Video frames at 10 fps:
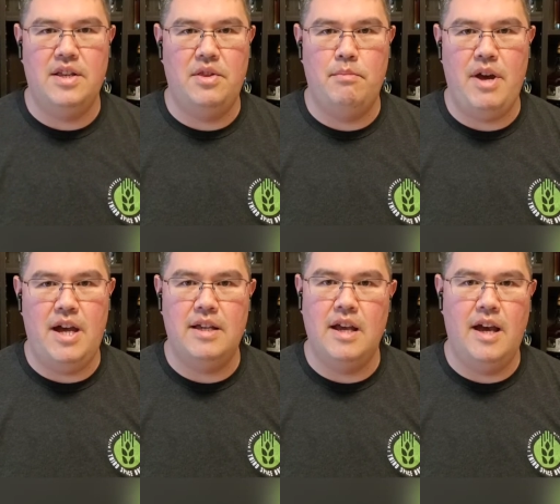on the
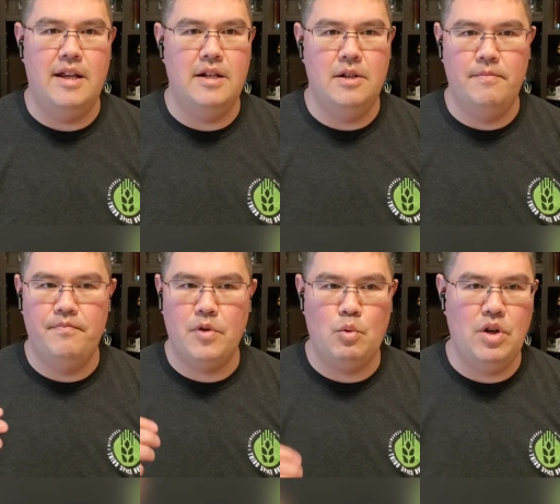back end,
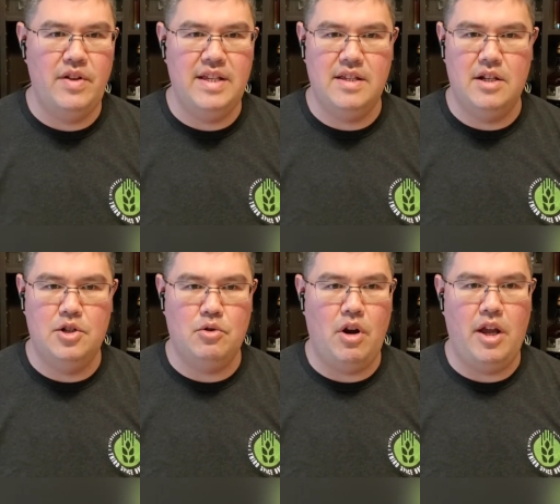really easy to
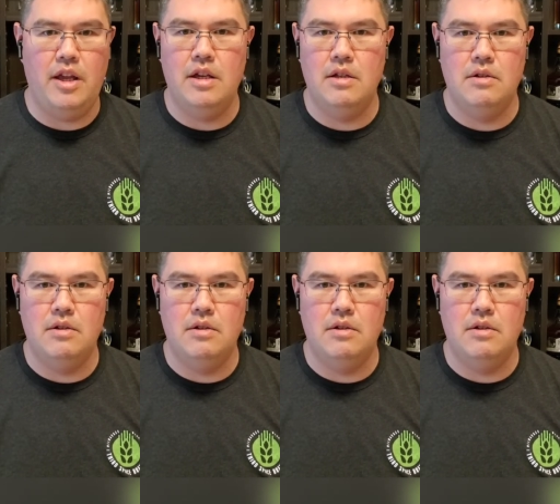drink,